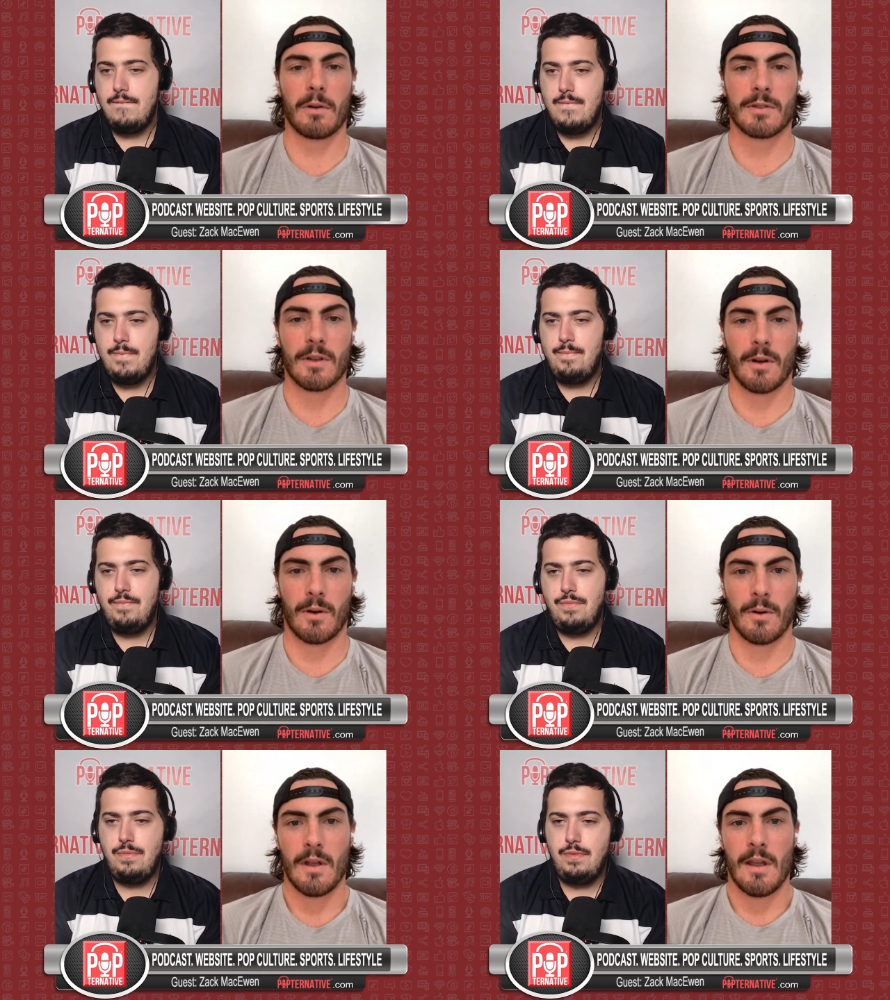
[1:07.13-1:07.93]

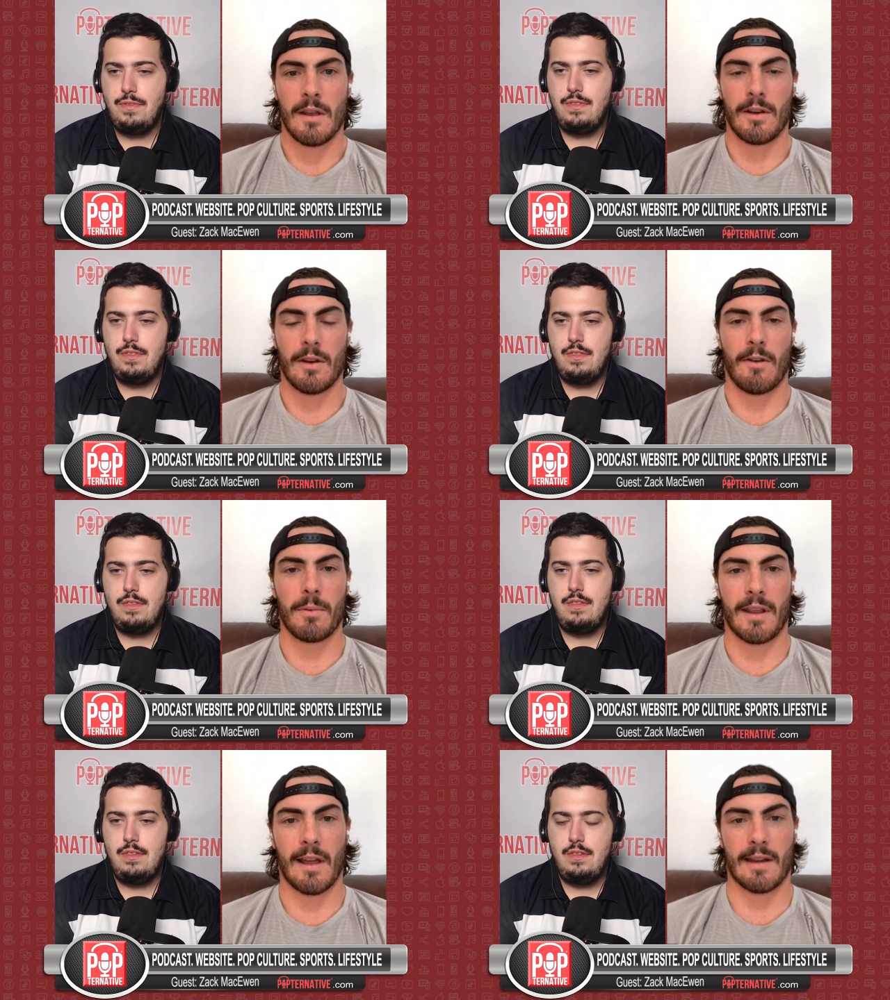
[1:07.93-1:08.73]
Speaker 1: So, you know,
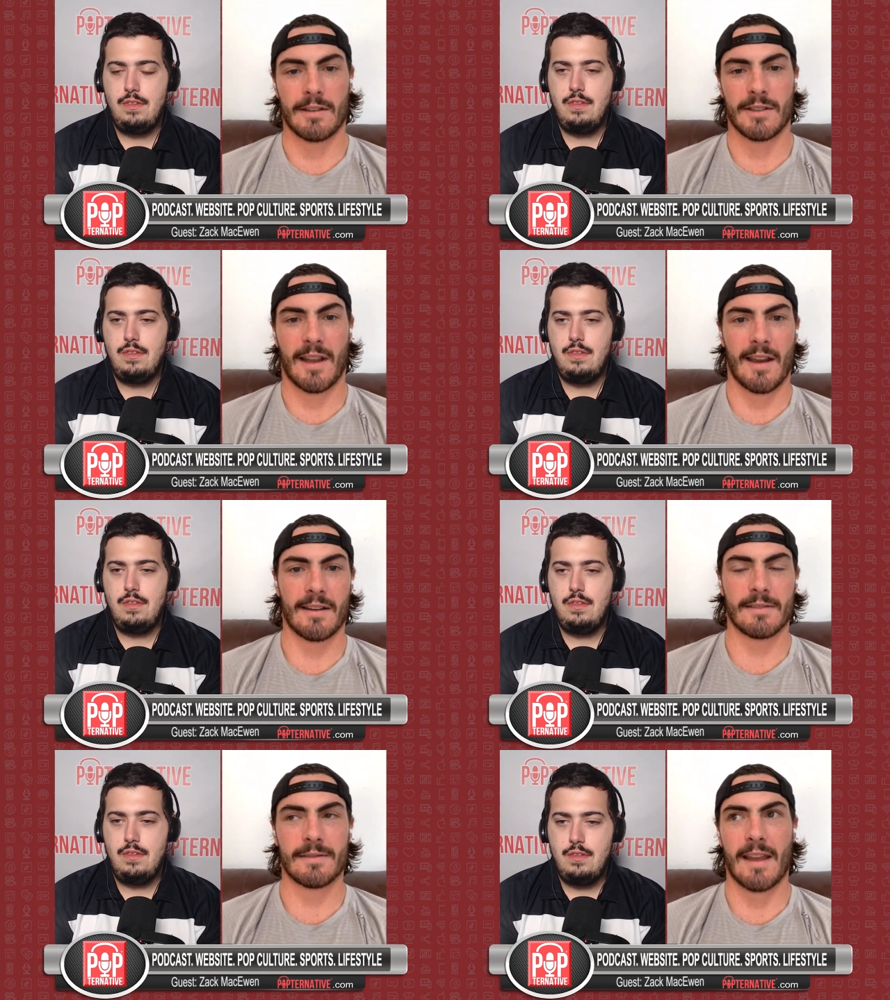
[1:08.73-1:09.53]
everybody kind of just kind
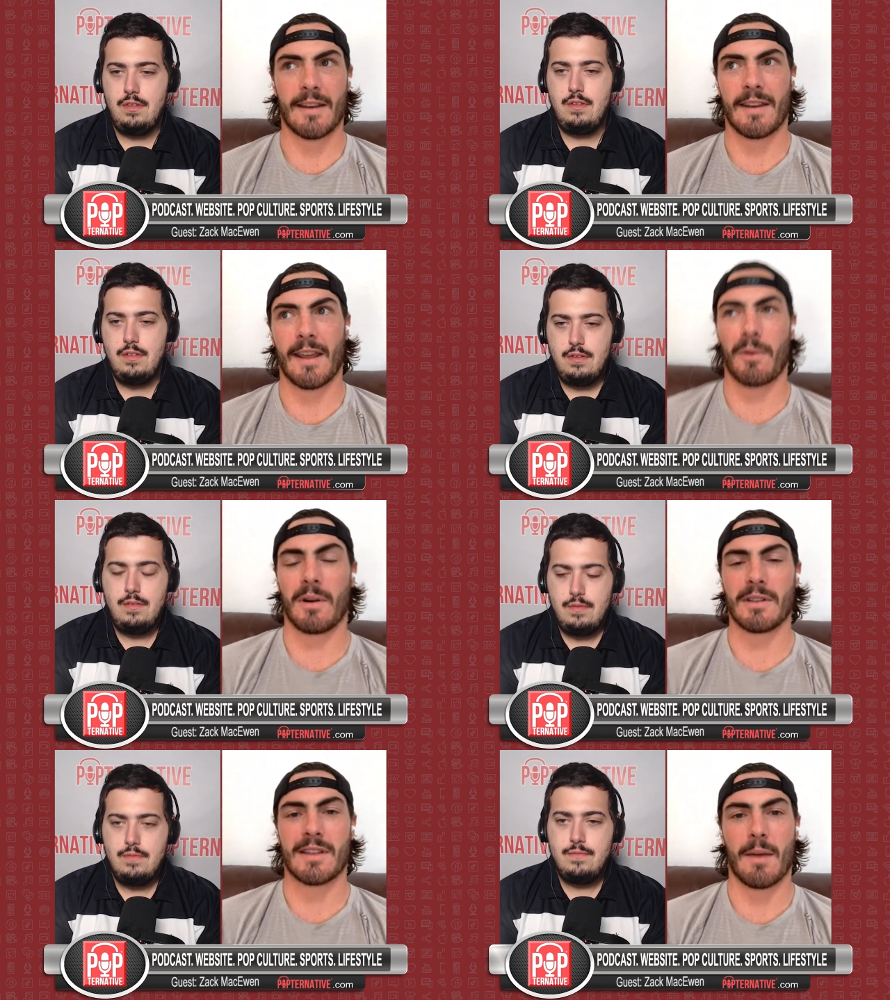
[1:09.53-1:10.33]
of had to take it
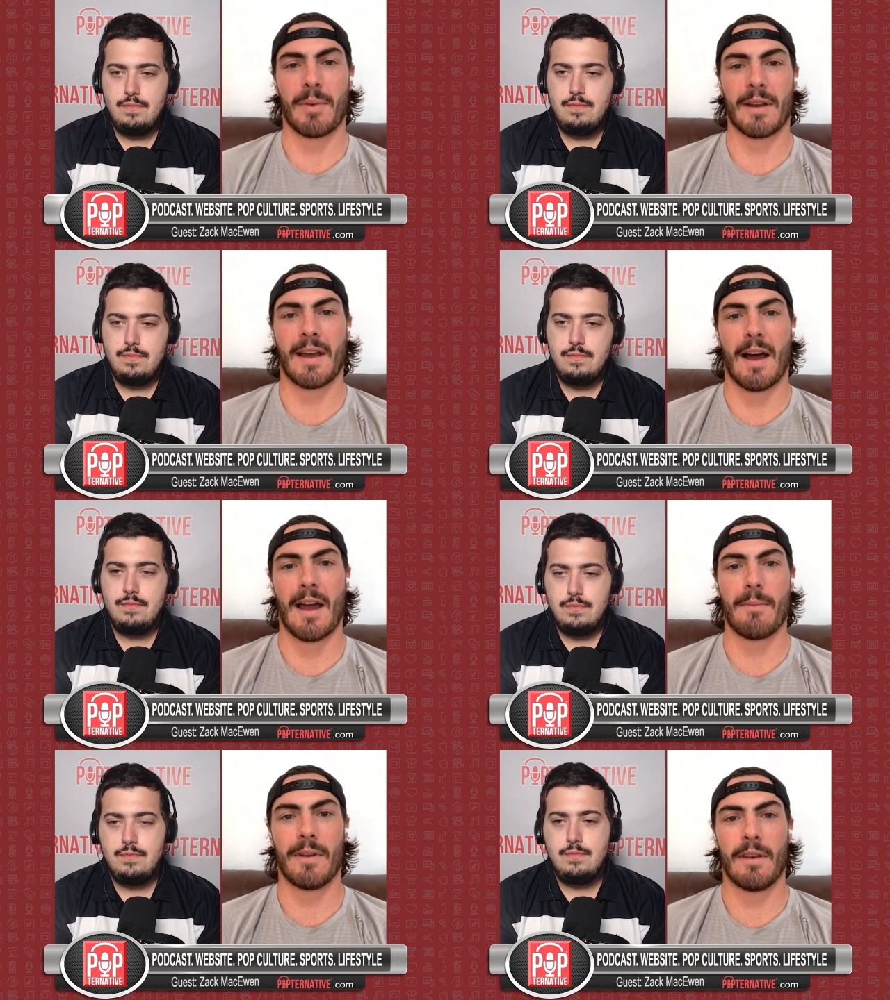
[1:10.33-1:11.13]
one step at a
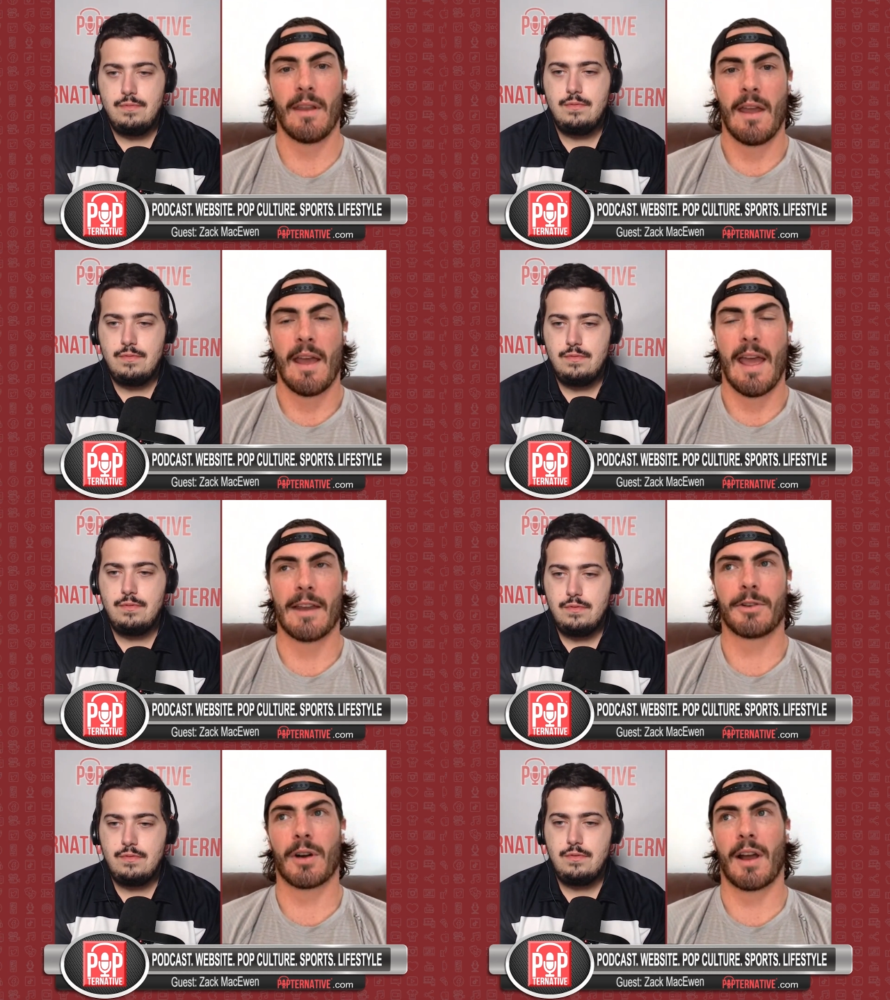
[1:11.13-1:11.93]
time and,
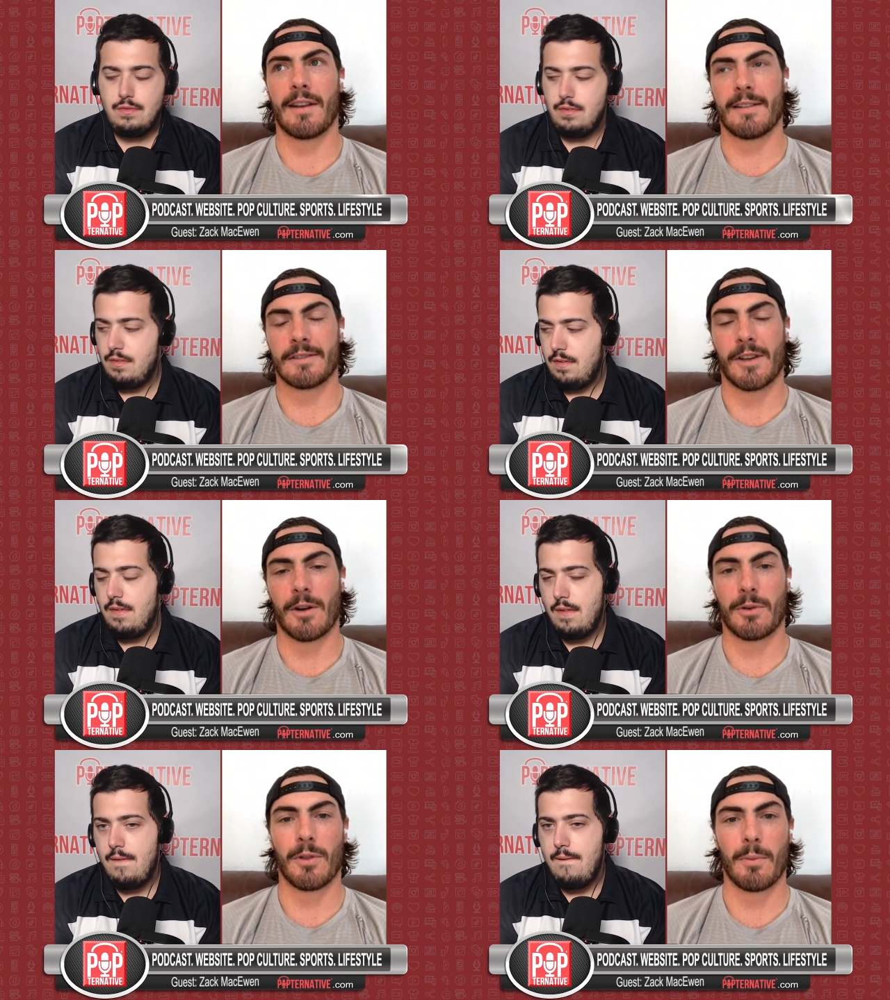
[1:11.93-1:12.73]
and try to, you
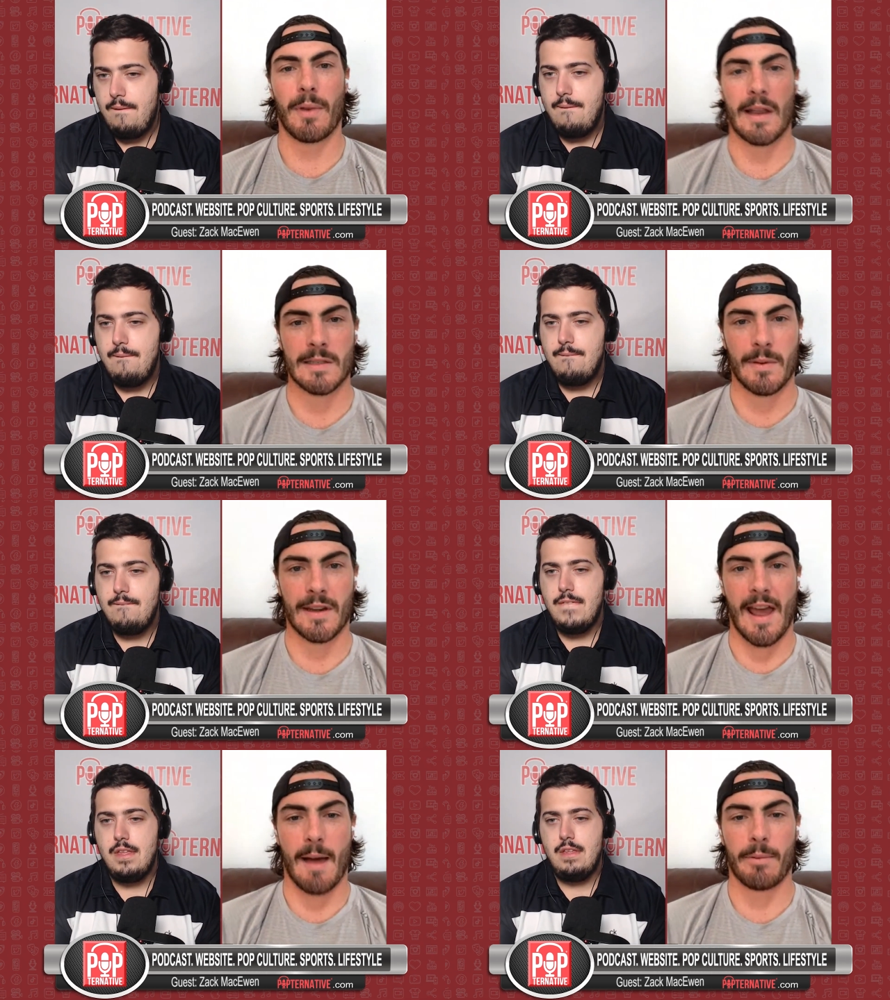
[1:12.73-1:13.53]
know, do their best to be
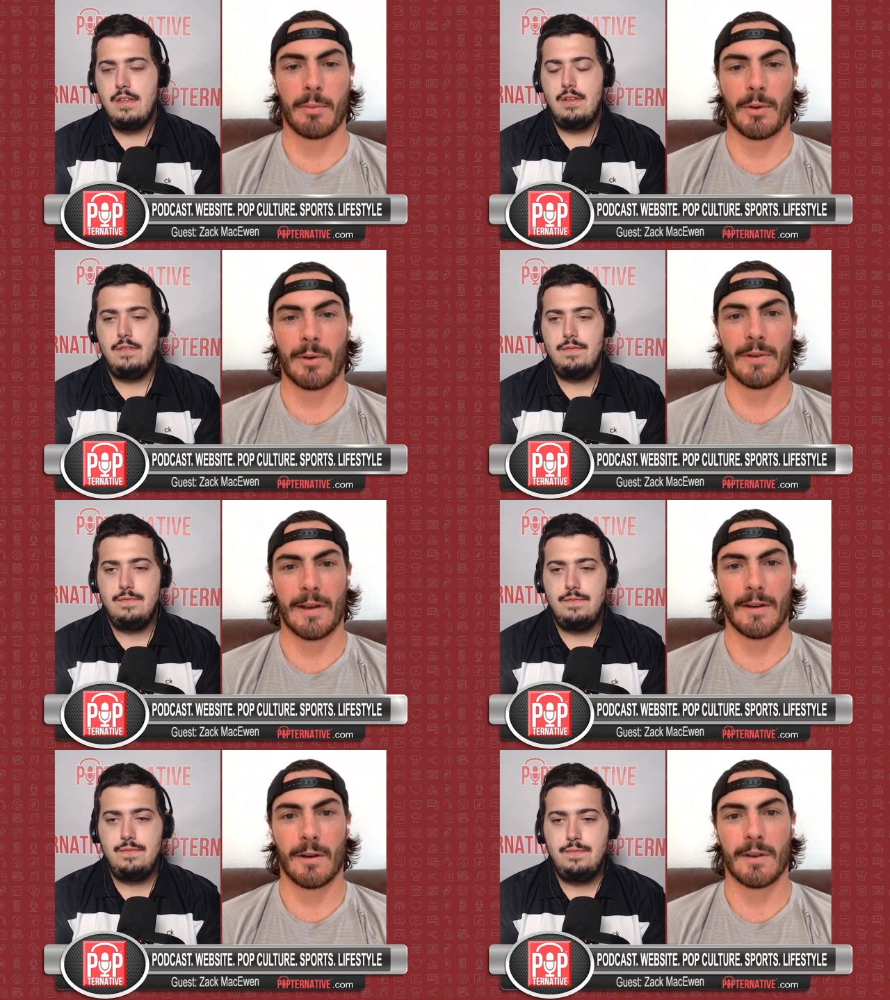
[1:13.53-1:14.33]
adaptable and
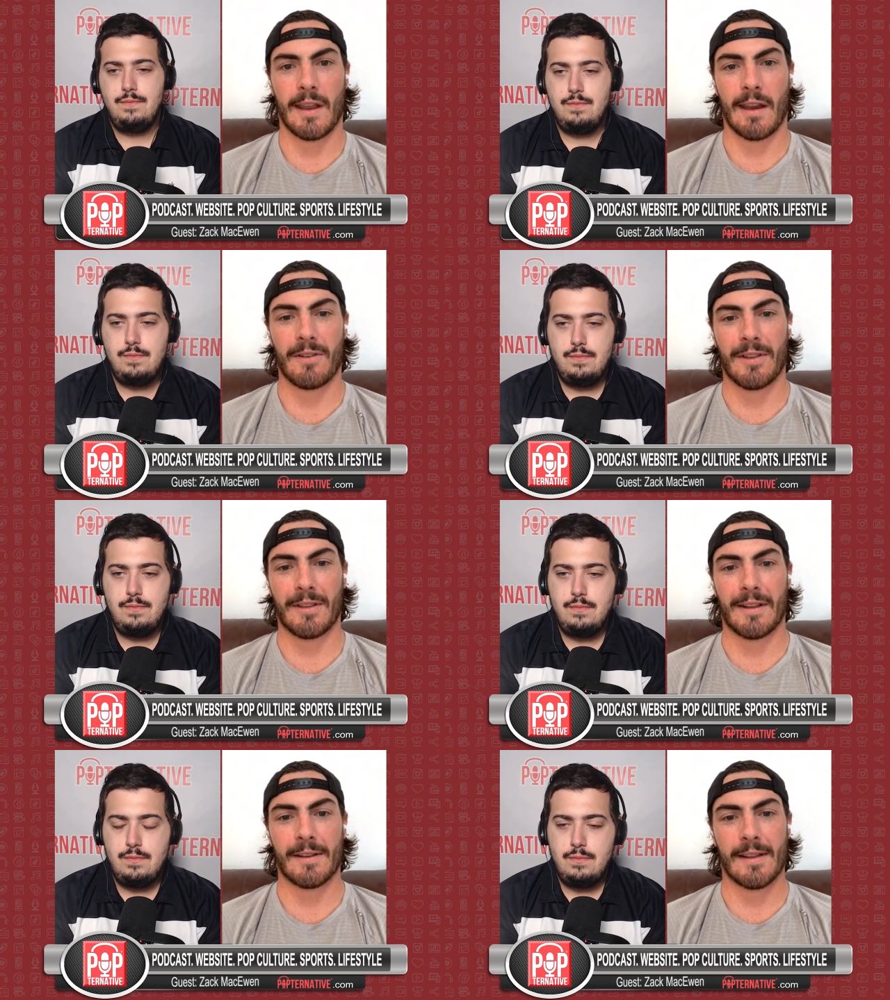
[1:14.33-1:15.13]
then, you know, take everything that,